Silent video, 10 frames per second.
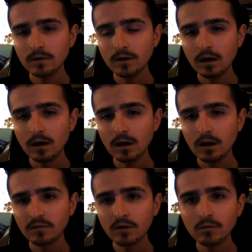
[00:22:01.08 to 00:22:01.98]

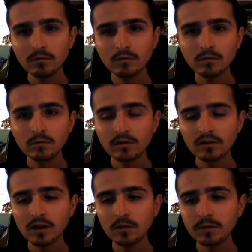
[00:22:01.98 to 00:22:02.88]
So we're just the
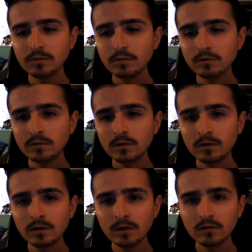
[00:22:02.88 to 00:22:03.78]
young people.
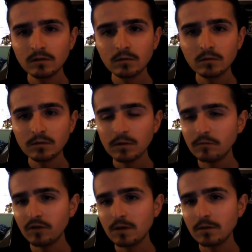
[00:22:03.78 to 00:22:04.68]
So what we did, went
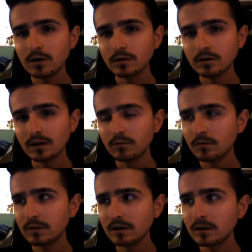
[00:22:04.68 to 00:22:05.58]
Primark, like
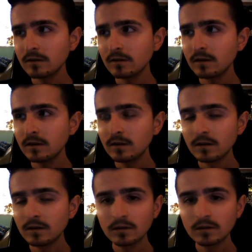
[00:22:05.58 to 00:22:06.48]
probably
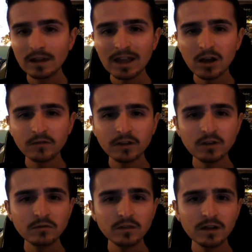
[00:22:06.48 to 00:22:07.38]
late
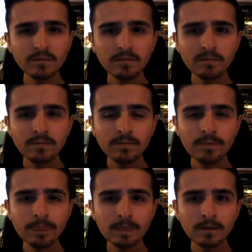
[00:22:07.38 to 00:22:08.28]
afternoon time.
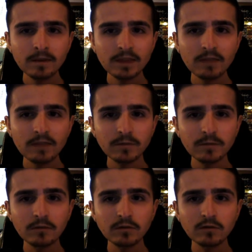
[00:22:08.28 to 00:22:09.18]
Then from there,
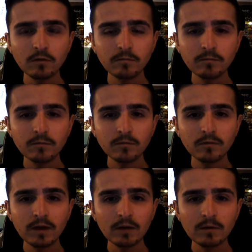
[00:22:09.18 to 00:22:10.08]
we just got
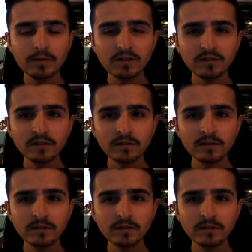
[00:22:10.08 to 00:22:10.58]
takeaway pizza,